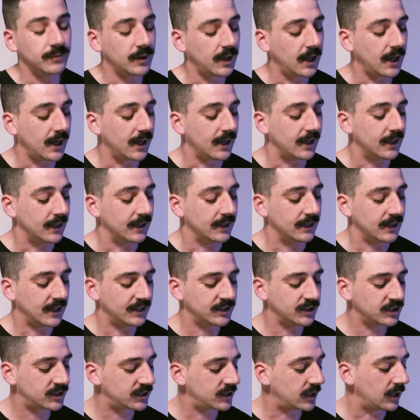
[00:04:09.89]
and I
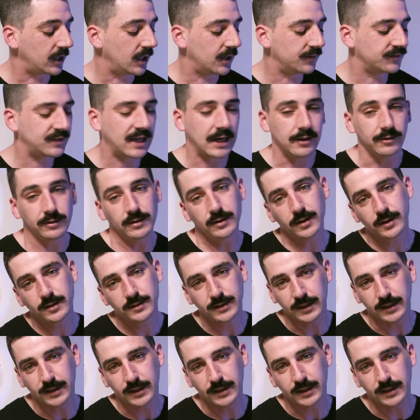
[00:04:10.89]
just loved how it looked.